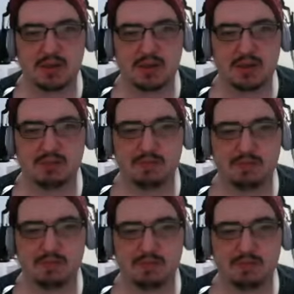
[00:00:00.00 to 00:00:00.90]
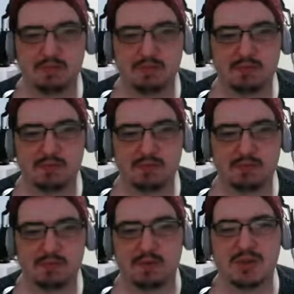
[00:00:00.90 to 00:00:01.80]
Oh, is that wrong?
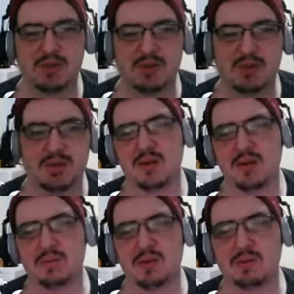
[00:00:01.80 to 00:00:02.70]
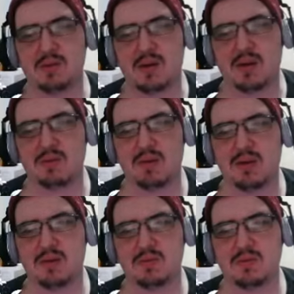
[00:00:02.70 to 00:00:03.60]
I'm not wrong, am I?
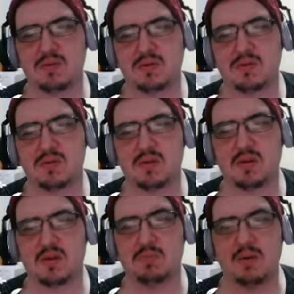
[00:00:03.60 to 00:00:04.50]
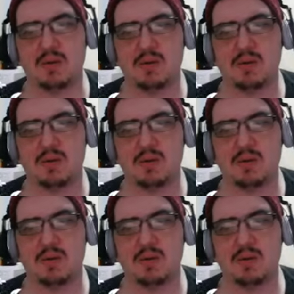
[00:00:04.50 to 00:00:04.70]
Could be.